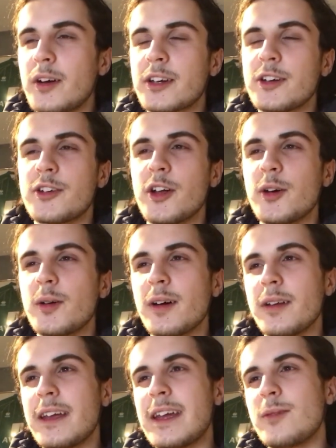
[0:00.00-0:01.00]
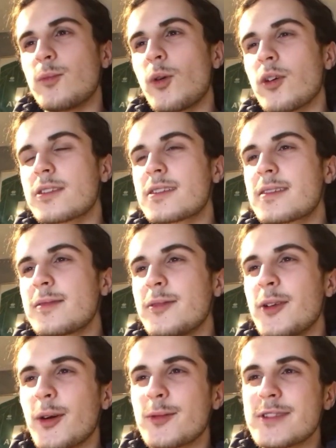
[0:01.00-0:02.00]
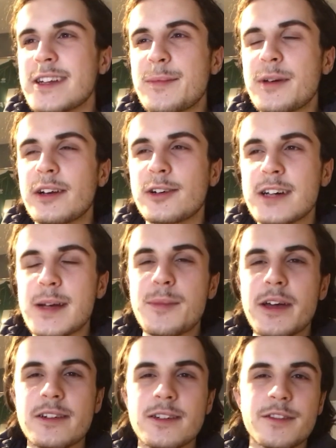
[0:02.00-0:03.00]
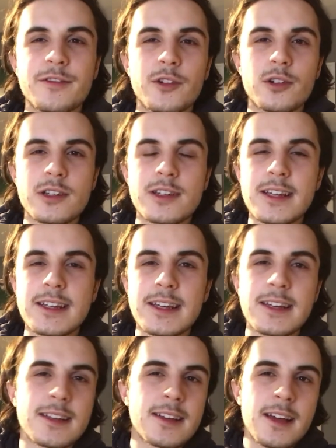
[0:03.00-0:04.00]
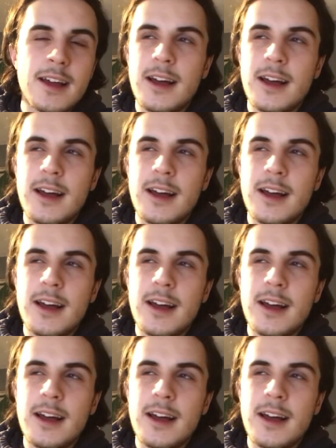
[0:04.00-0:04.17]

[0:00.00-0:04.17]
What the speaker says: good note in what's not really been a great period for Norwich City's